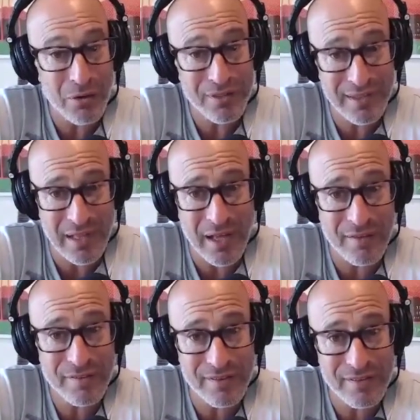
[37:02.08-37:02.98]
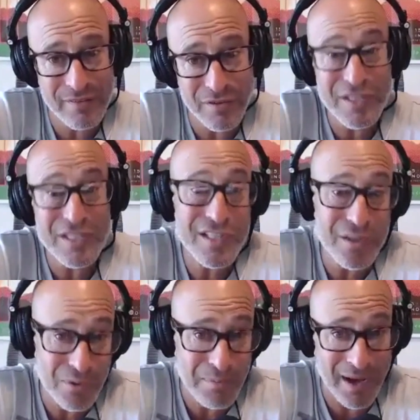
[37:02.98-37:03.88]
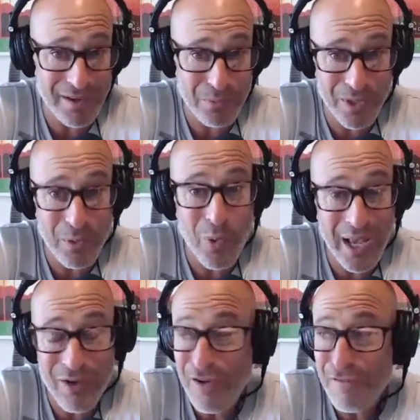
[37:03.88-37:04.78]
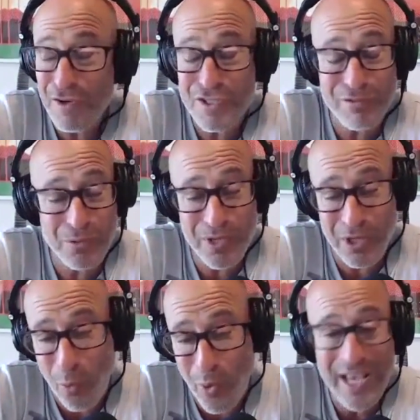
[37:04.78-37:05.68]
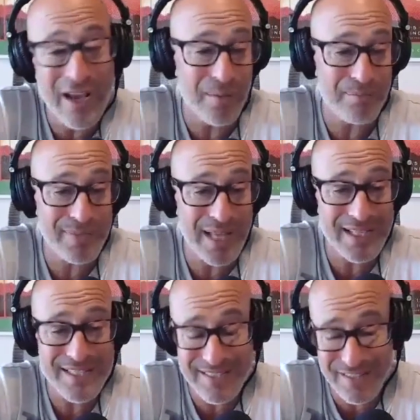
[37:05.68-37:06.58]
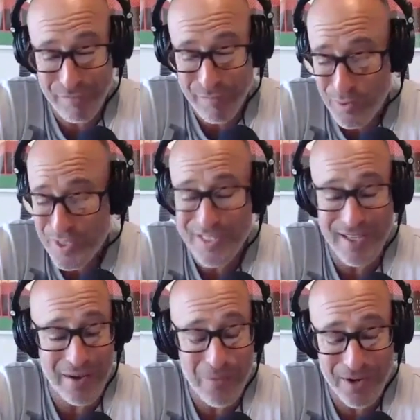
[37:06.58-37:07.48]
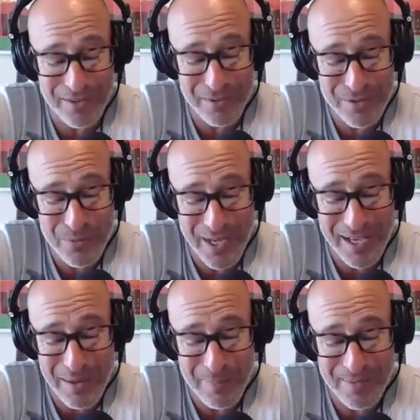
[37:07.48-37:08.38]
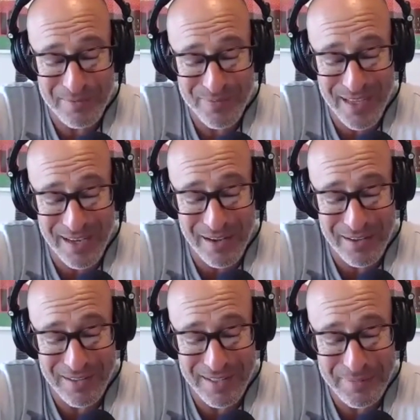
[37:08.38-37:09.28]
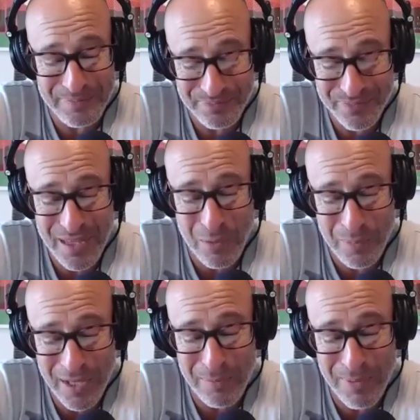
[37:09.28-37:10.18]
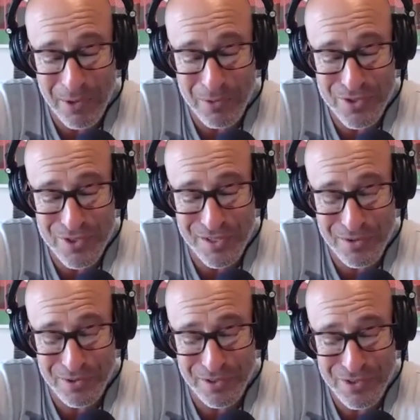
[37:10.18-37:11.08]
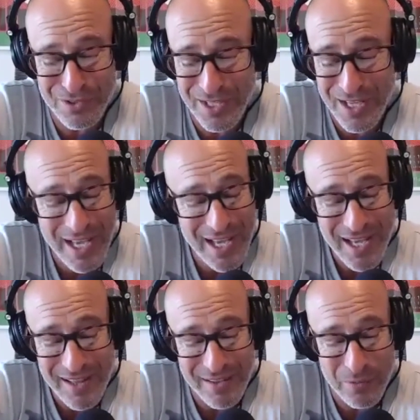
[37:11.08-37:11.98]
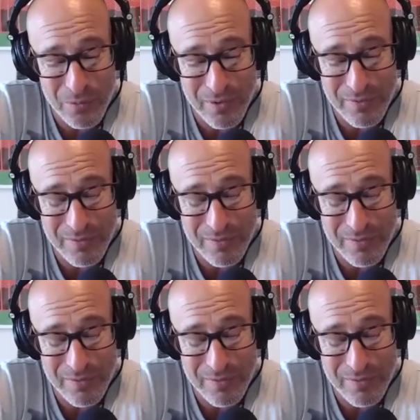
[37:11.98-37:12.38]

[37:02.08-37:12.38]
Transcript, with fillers: and healthy lives. And so this is the reminder. We wait. First of all, we're going to wake up. That's the first thing I want to do is wake up, and and I'll uh, I'll piggyback what you said earlier, Judy. That